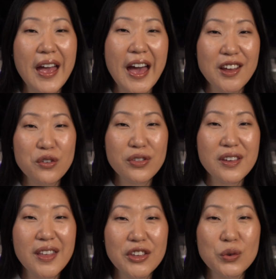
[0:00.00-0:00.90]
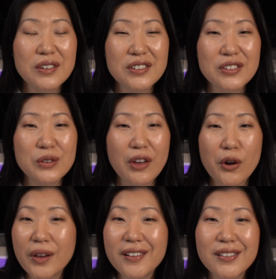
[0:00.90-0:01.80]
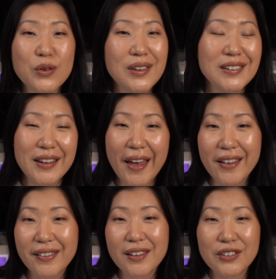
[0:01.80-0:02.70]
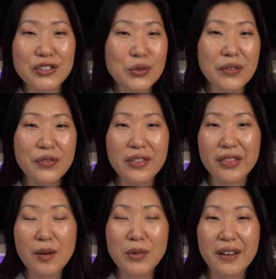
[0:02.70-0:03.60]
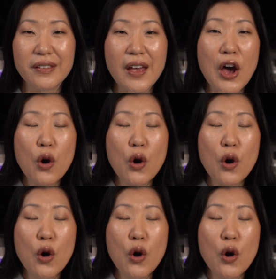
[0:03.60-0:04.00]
Another thing that you can do though, is you can test two different thumbnails,